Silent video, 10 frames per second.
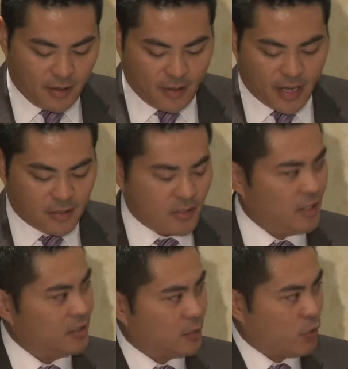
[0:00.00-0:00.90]
that
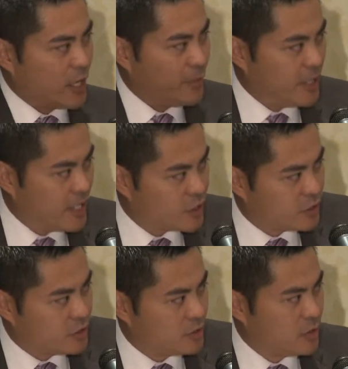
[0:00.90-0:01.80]
some
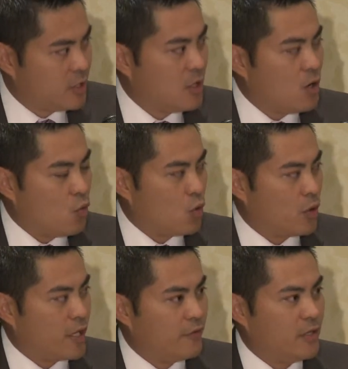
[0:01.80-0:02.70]
recommendations were
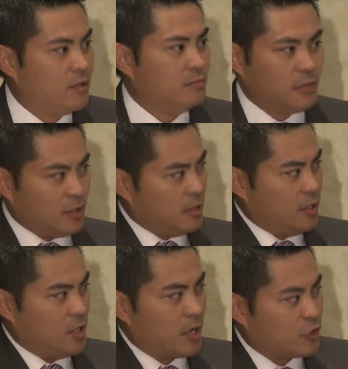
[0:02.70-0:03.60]
given. The
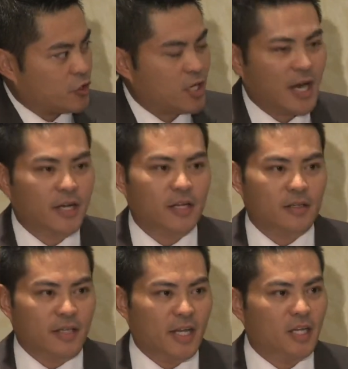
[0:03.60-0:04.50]
doctor signed
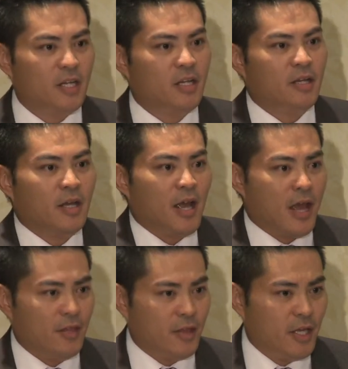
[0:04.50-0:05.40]
it, dated it,
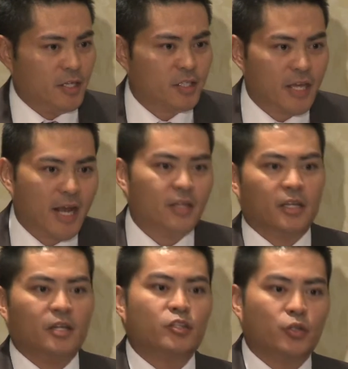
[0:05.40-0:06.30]
and then they scanned it
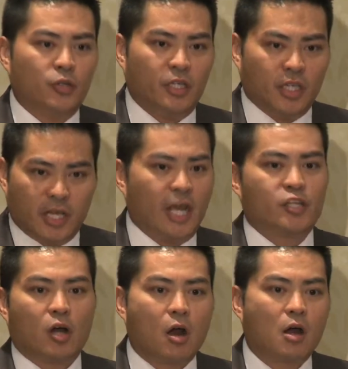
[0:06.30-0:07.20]
into the
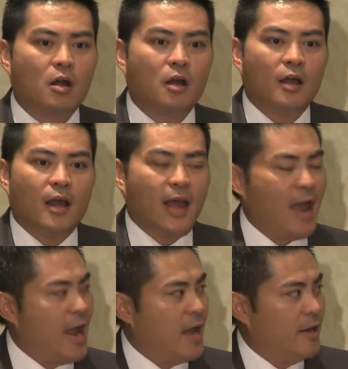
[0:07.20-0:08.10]
EHR
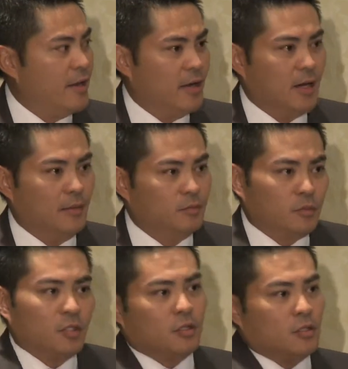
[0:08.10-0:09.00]
and
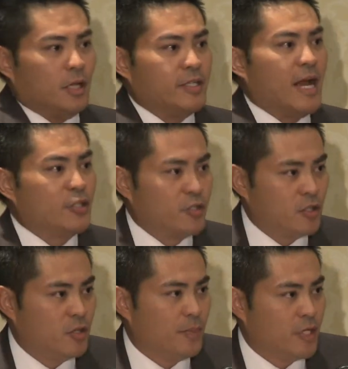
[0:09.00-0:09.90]
attached it
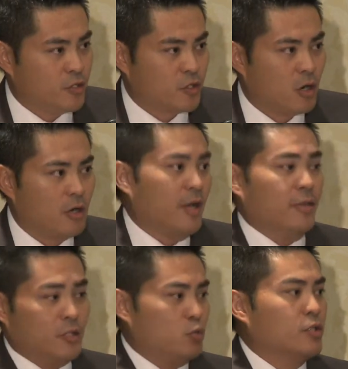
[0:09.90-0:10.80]
to the patient chart. And
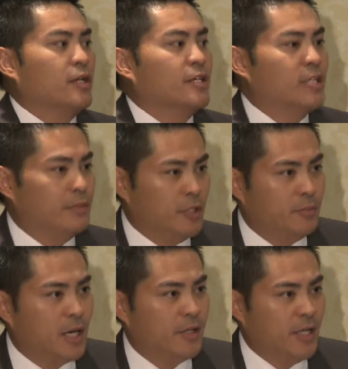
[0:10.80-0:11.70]
this was accepted
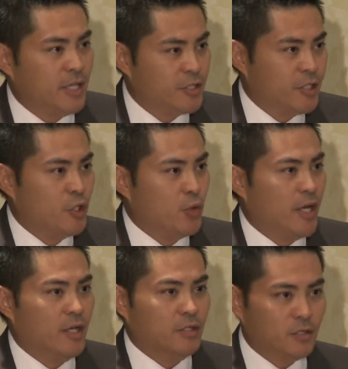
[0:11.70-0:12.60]
by the NCQA
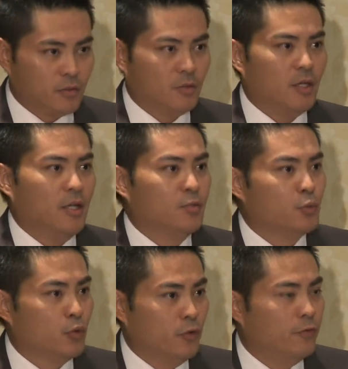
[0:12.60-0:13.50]
as
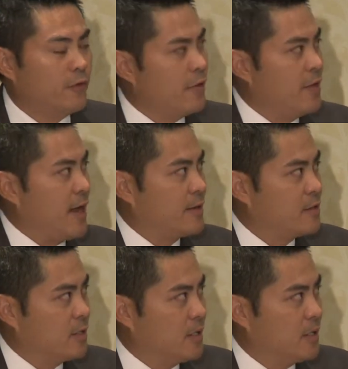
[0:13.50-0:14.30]
proof that